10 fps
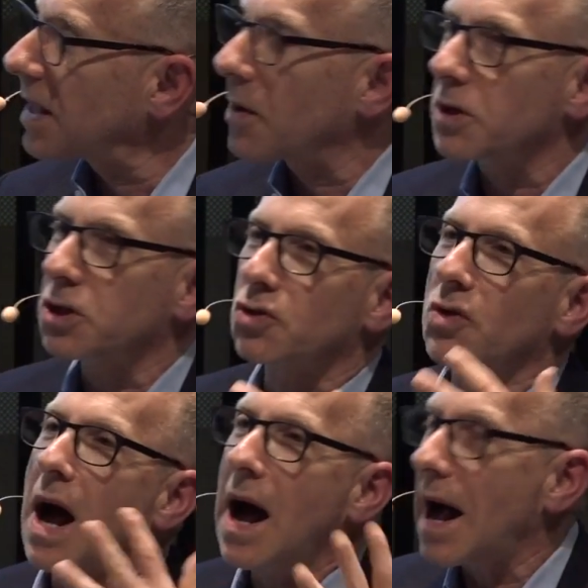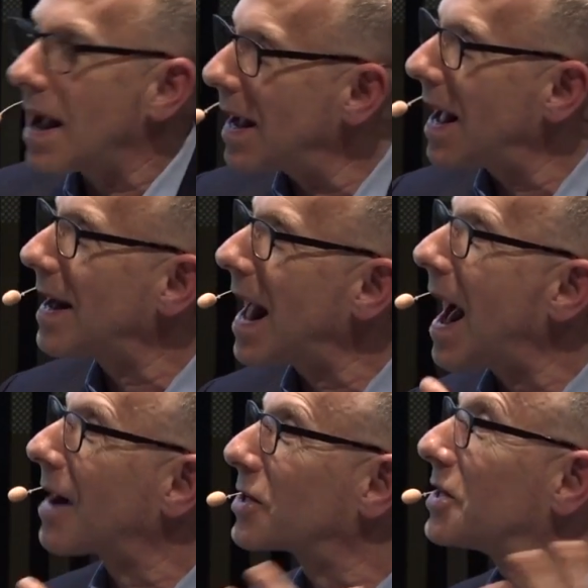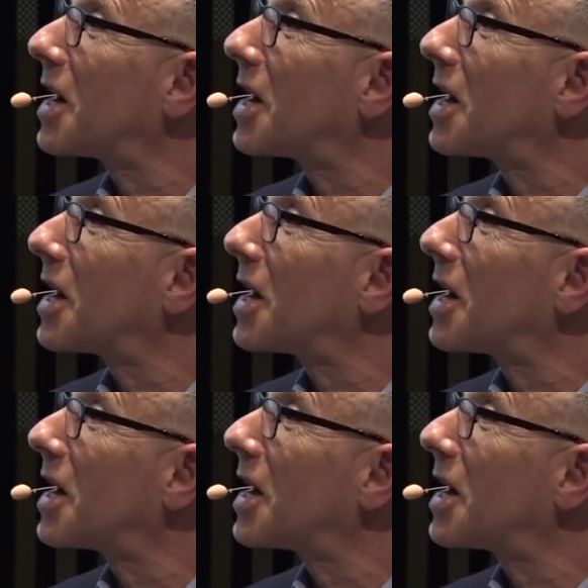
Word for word: that would try and act